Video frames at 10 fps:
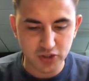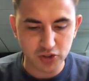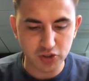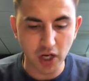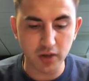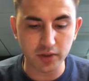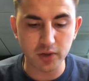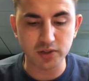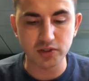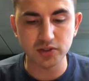Child
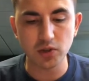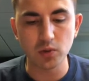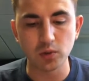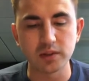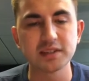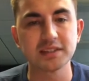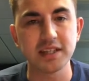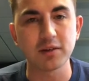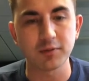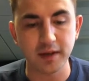goes to school,
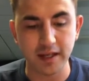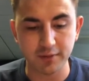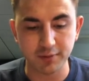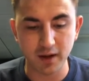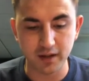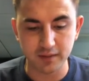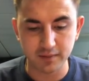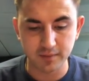still feeling fine.